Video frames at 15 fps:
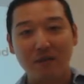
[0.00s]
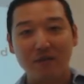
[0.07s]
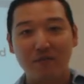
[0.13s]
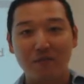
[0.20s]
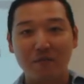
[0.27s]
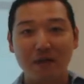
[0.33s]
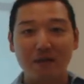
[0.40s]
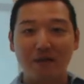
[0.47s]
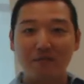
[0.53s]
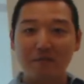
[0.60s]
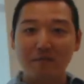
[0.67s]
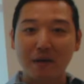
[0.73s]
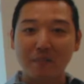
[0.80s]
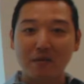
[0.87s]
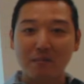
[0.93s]
If you
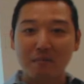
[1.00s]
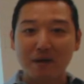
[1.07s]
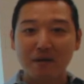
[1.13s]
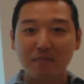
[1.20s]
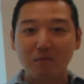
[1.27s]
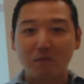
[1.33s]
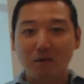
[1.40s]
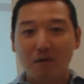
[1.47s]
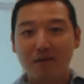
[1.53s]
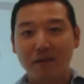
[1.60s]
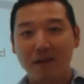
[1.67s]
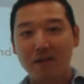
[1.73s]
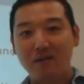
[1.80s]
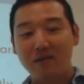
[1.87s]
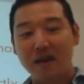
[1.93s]
might be spending more
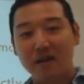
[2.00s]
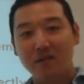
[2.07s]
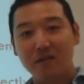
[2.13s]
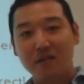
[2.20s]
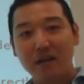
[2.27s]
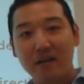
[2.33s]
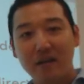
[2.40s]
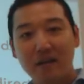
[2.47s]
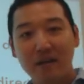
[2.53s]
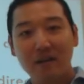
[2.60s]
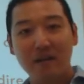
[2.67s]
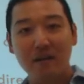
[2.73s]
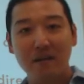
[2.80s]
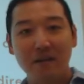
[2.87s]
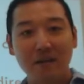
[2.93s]
than you're actually taking in,
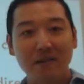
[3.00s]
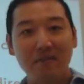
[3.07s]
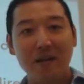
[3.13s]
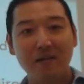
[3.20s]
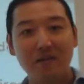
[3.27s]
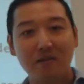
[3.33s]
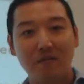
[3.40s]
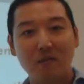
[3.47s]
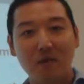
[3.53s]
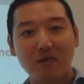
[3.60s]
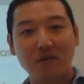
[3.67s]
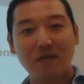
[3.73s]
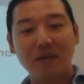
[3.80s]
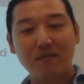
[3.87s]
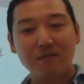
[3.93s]
then that's of course
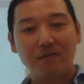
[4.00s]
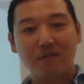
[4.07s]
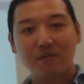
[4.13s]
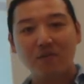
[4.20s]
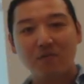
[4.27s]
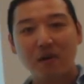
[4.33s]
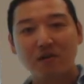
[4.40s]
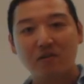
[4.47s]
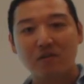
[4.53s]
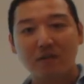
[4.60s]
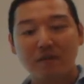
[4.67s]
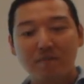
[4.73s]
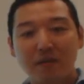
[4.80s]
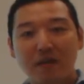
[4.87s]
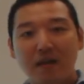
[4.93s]
a deficit situation.
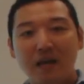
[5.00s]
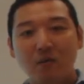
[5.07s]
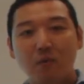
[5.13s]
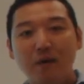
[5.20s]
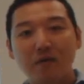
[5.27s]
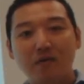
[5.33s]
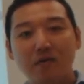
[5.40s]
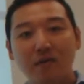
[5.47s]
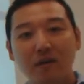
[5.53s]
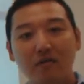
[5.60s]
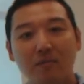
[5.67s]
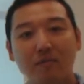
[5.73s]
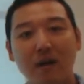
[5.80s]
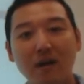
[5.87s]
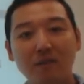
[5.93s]
And where those things
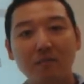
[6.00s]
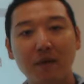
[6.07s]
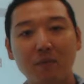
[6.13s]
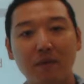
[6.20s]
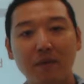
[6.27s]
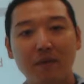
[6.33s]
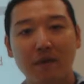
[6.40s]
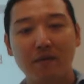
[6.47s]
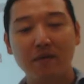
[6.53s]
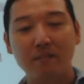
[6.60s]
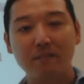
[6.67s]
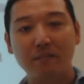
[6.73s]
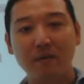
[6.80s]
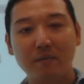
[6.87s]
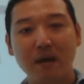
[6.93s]
approximate one
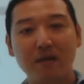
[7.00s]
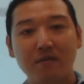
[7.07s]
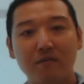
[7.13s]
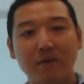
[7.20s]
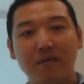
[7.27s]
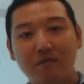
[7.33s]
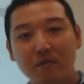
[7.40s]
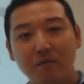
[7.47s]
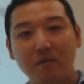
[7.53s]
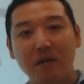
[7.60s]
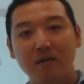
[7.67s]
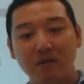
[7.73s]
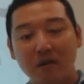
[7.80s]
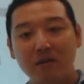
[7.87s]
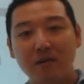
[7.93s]
another, the amount of revenue
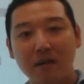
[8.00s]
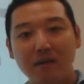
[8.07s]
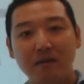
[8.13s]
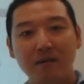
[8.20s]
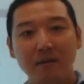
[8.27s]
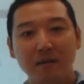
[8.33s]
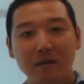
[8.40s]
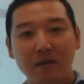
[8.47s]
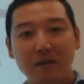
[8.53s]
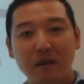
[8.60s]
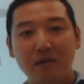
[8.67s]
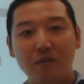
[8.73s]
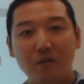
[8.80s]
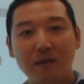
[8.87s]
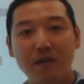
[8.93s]
being generated
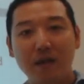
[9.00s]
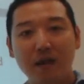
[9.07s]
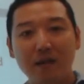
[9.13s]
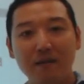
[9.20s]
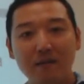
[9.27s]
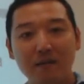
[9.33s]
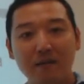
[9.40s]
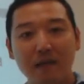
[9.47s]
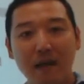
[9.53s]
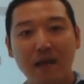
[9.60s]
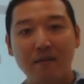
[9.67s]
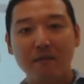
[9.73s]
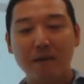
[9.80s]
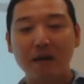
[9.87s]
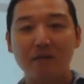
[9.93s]
on the one hand
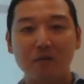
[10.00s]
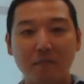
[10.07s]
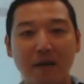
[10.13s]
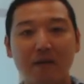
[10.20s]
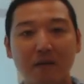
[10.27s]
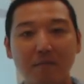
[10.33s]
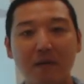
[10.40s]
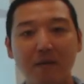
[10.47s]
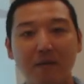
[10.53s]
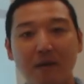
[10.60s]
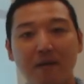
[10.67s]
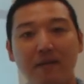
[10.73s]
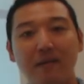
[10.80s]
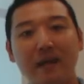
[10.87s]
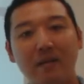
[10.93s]
and the amount of spending being
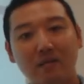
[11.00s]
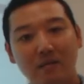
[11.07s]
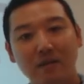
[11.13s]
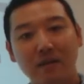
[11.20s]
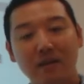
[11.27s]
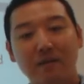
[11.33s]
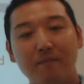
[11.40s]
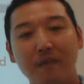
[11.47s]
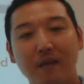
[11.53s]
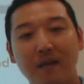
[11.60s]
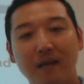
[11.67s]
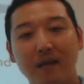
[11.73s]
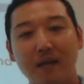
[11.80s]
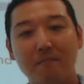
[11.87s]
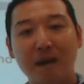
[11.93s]
done, then that's
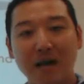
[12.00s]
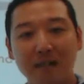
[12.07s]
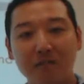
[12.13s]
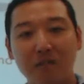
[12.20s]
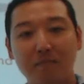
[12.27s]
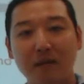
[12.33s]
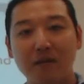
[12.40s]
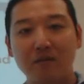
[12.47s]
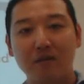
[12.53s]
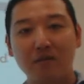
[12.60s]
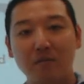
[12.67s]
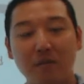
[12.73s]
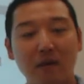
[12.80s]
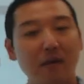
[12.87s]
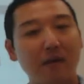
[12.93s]
a balanced budget.
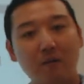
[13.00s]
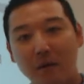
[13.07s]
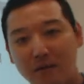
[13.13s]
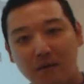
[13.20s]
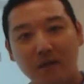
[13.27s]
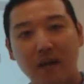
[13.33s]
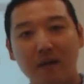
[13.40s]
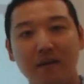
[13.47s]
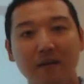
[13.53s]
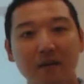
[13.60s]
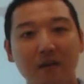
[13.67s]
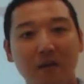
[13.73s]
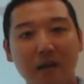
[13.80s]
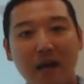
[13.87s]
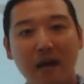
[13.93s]
Once again,
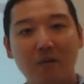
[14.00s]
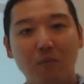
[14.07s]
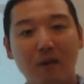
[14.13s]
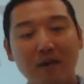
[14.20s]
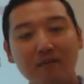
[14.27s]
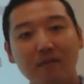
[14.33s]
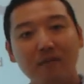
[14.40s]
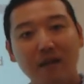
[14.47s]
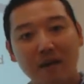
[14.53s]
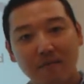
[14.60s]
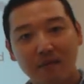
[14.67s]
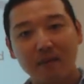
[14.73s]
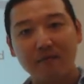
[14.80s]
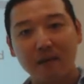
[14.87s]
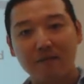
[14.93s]
at whatever
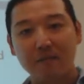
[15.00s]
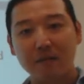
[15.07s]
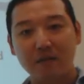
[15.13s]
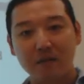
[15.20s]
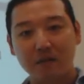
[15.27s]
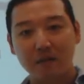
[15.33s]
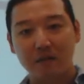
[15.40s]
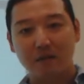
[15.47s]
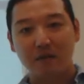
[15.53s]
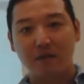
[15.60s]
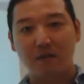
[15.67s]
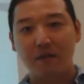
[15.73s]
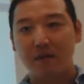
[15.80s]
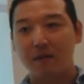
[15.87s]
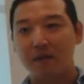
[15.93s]
level of government you're
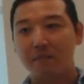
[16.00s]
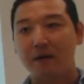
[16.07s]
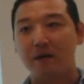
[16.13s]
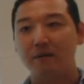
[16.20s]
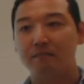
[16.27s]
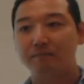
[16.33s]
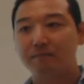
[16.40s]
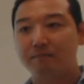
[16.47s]
thinking about.